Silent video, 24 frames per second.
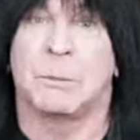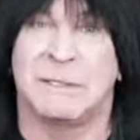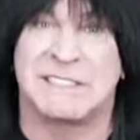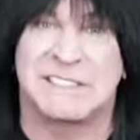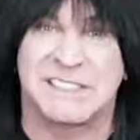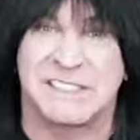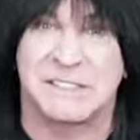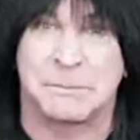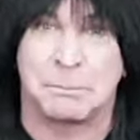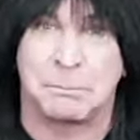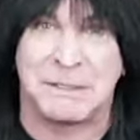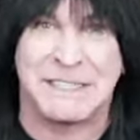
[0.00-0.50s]
But
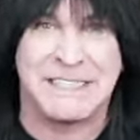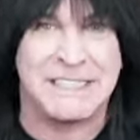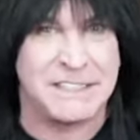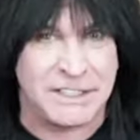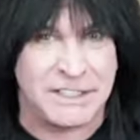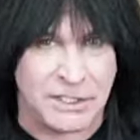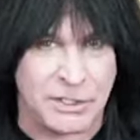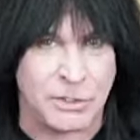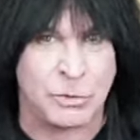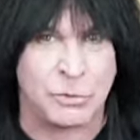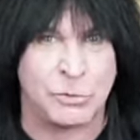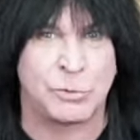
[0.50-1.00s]

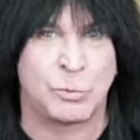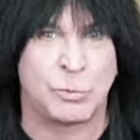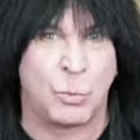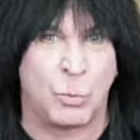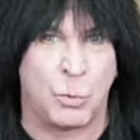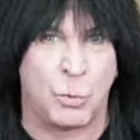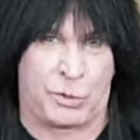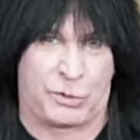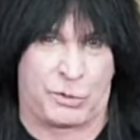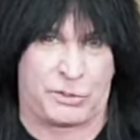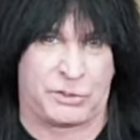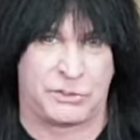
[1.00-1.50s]
speed kills
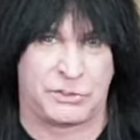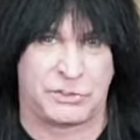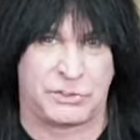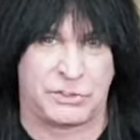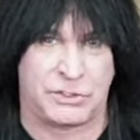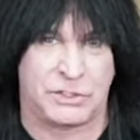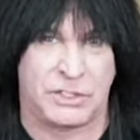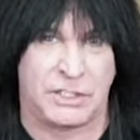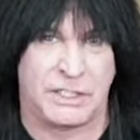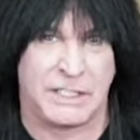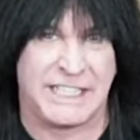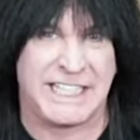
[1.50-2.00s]

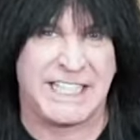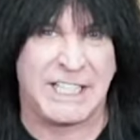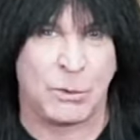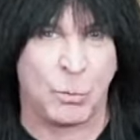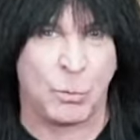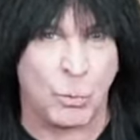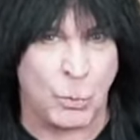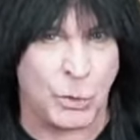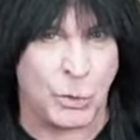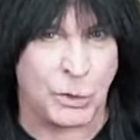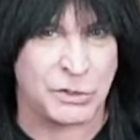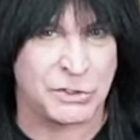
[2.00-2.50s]
works.
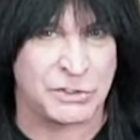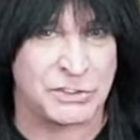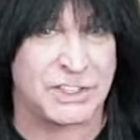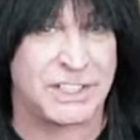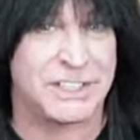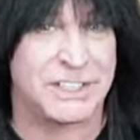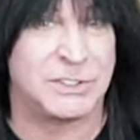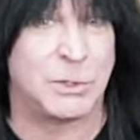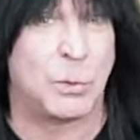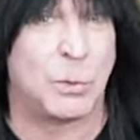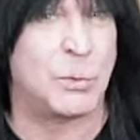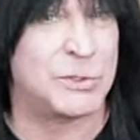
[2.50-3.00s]
It works
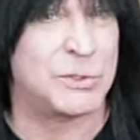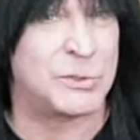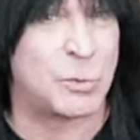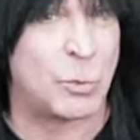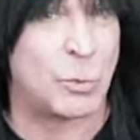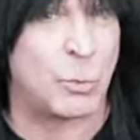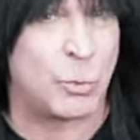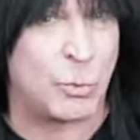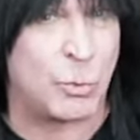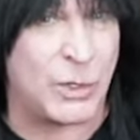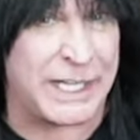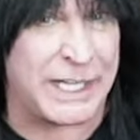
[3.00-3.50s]
because it
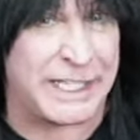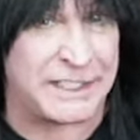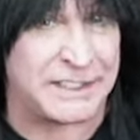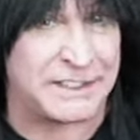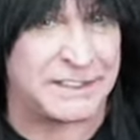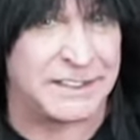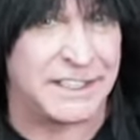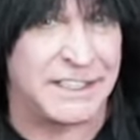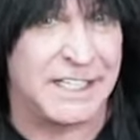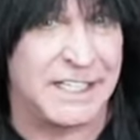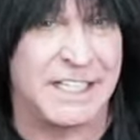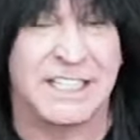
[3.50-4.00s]
was
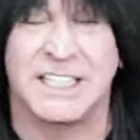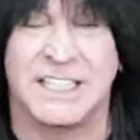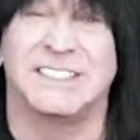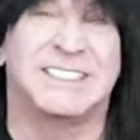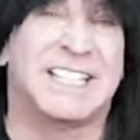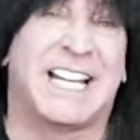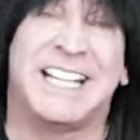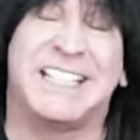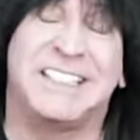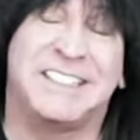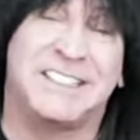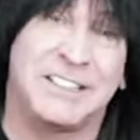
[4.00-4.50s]
right.
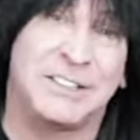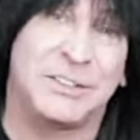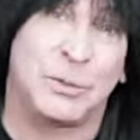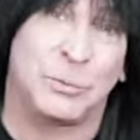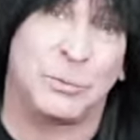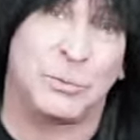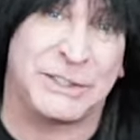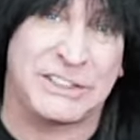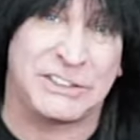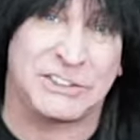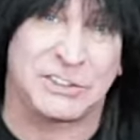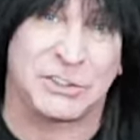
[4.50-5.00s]
Because I did the
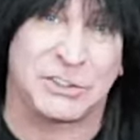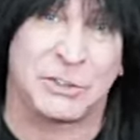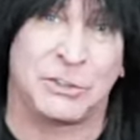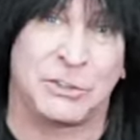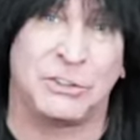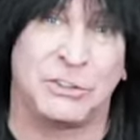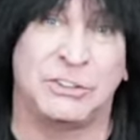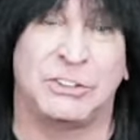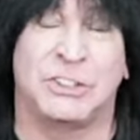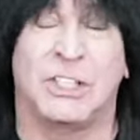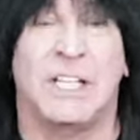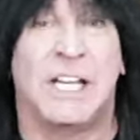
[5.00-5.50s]

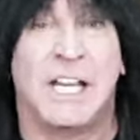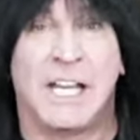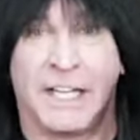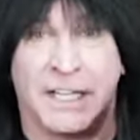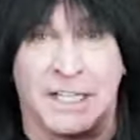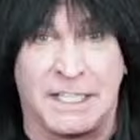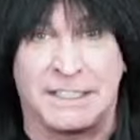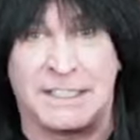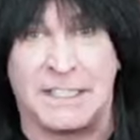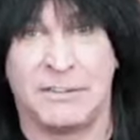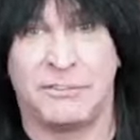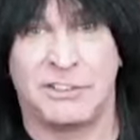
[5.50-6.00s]
research
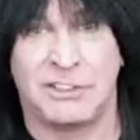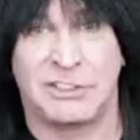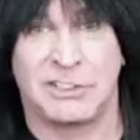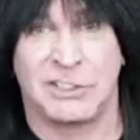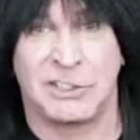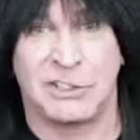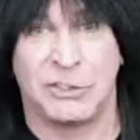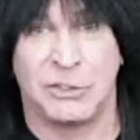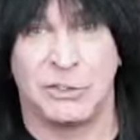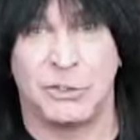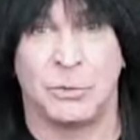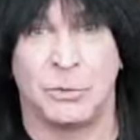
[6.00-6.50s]
and I gave it
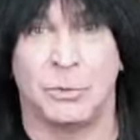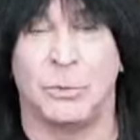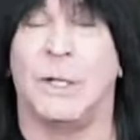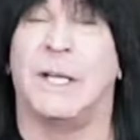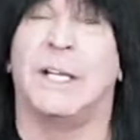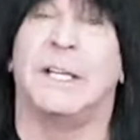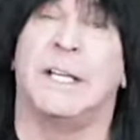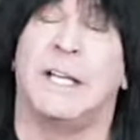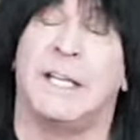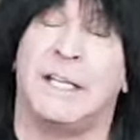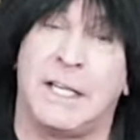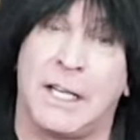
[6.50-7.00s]
to you
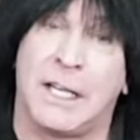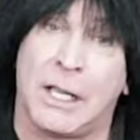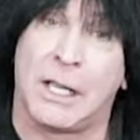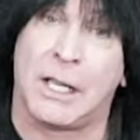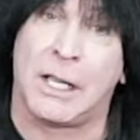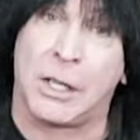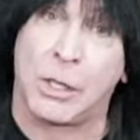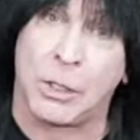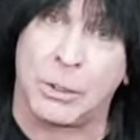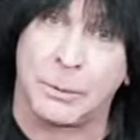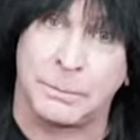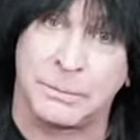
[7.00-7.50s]
and I
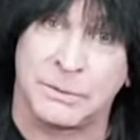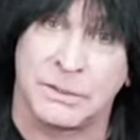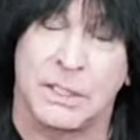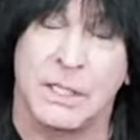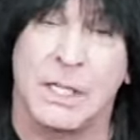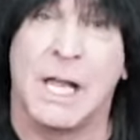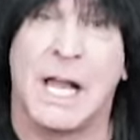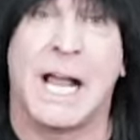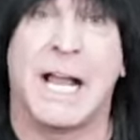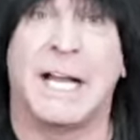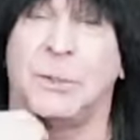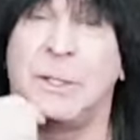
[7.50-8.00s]

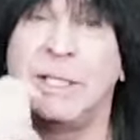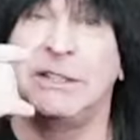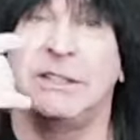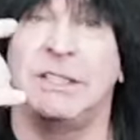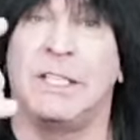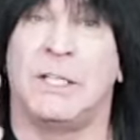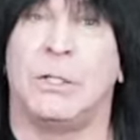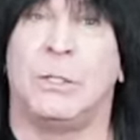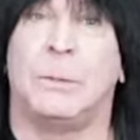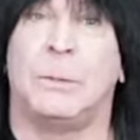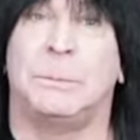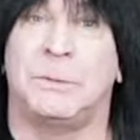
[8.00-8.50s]
tried
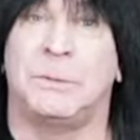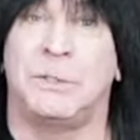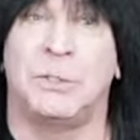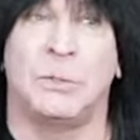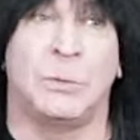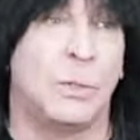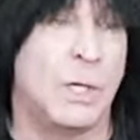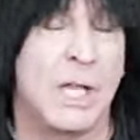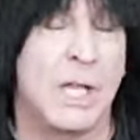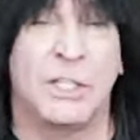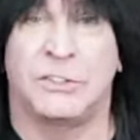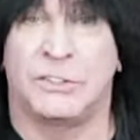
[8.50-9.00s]
to help
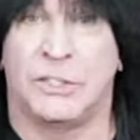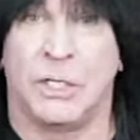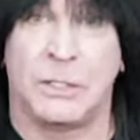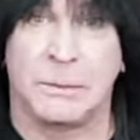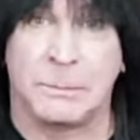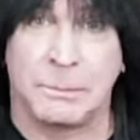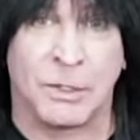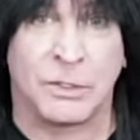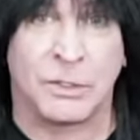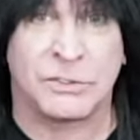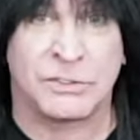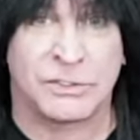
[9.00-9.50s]
you.
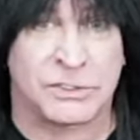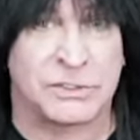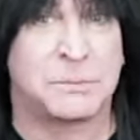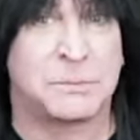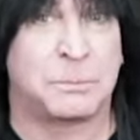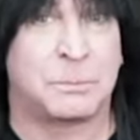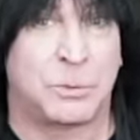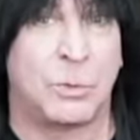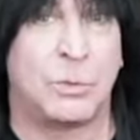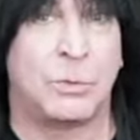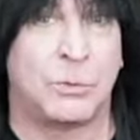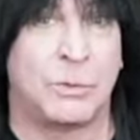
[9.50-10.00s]
Doug Marks's
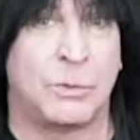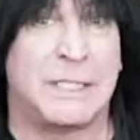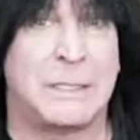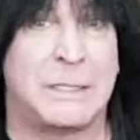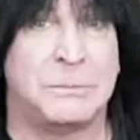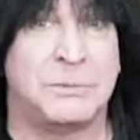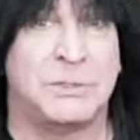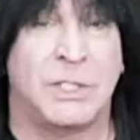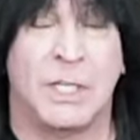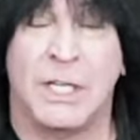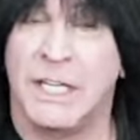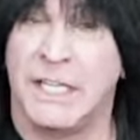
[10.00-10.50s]

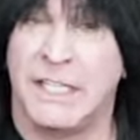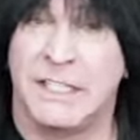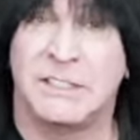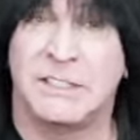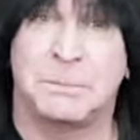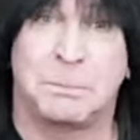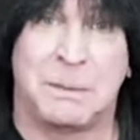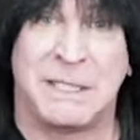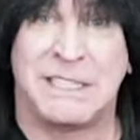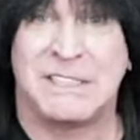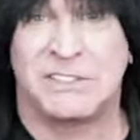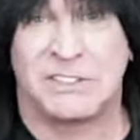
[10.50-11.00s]
programs,
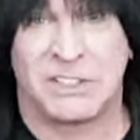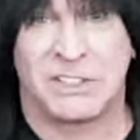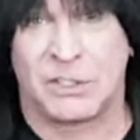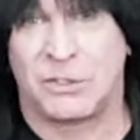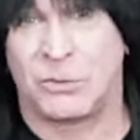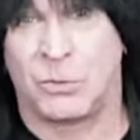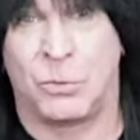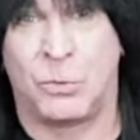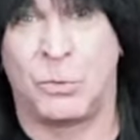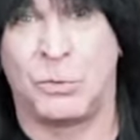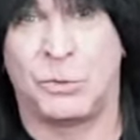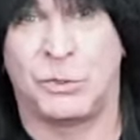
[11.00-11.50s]
his basic
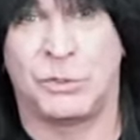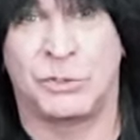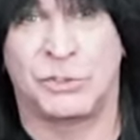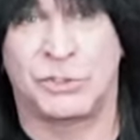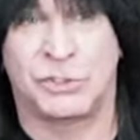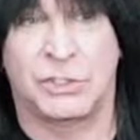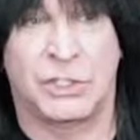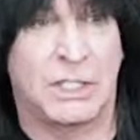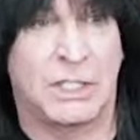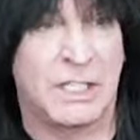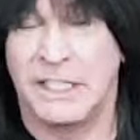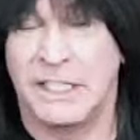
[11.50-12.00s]

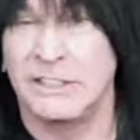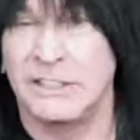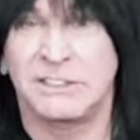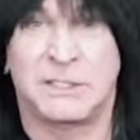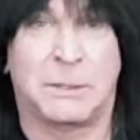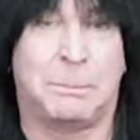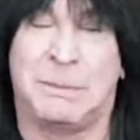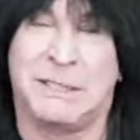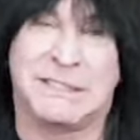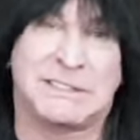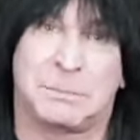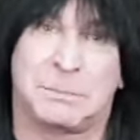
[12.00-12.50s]
course is
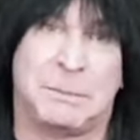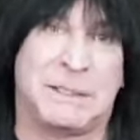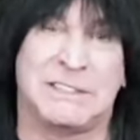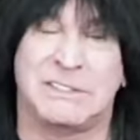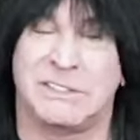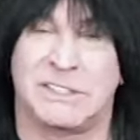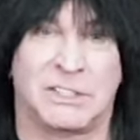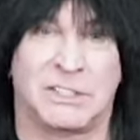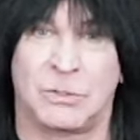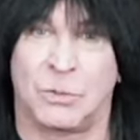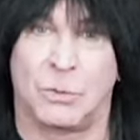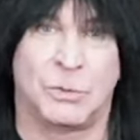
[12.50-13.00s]
the best
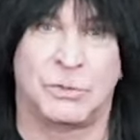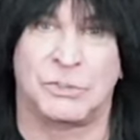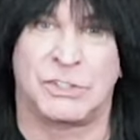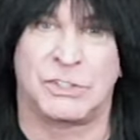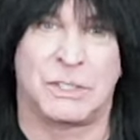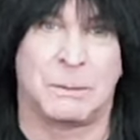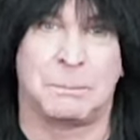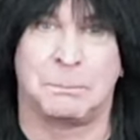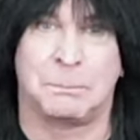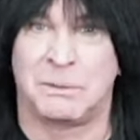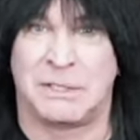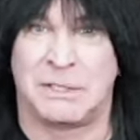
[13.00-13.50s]
basic
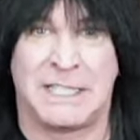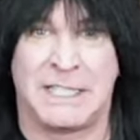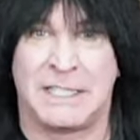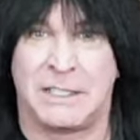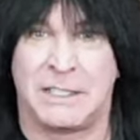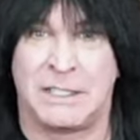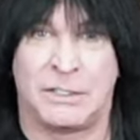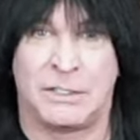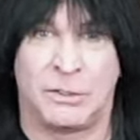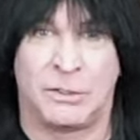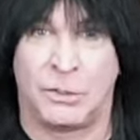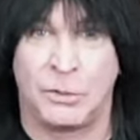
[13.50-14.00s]
course on
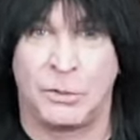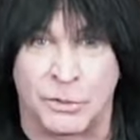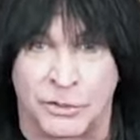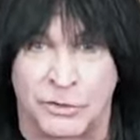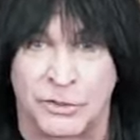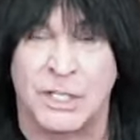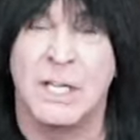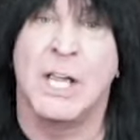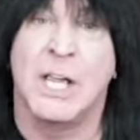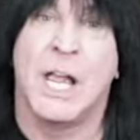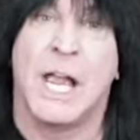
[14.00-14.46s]
planet Earth.